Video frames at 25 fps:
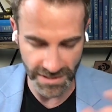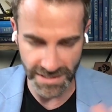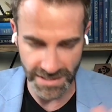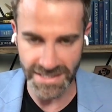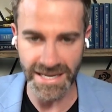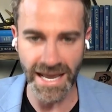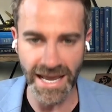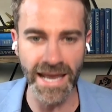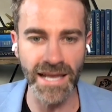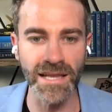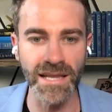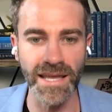
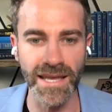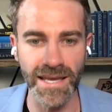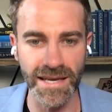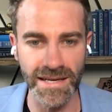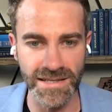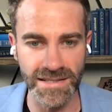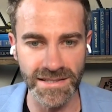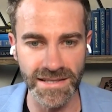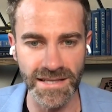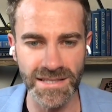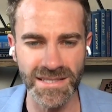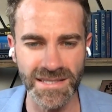daily
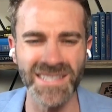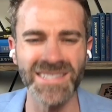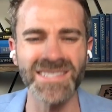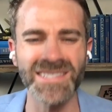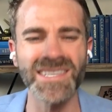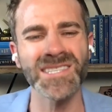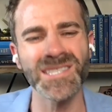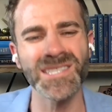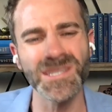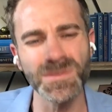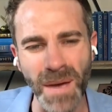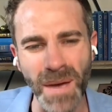existence,
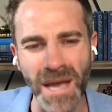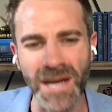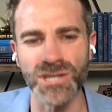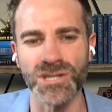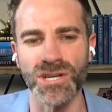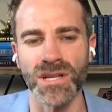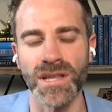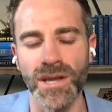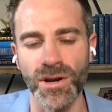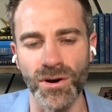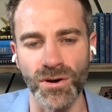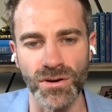
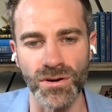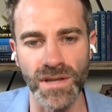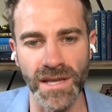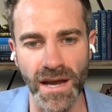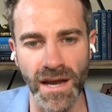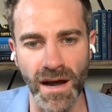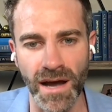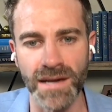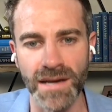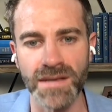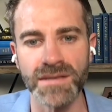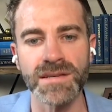especially early
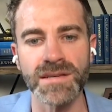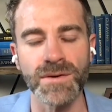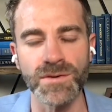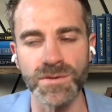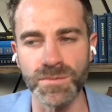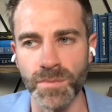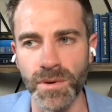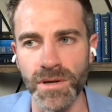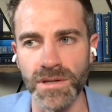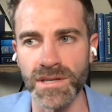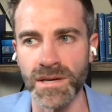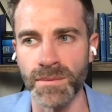on as I was
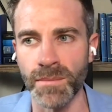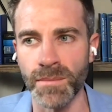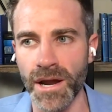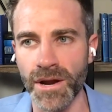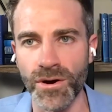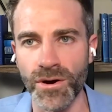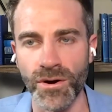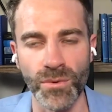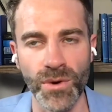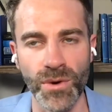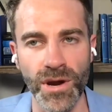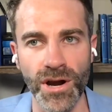building my
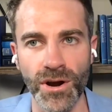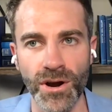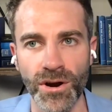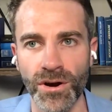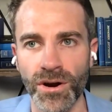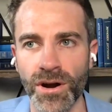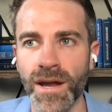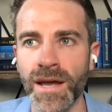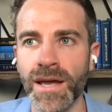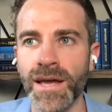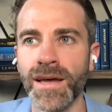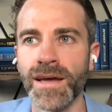career.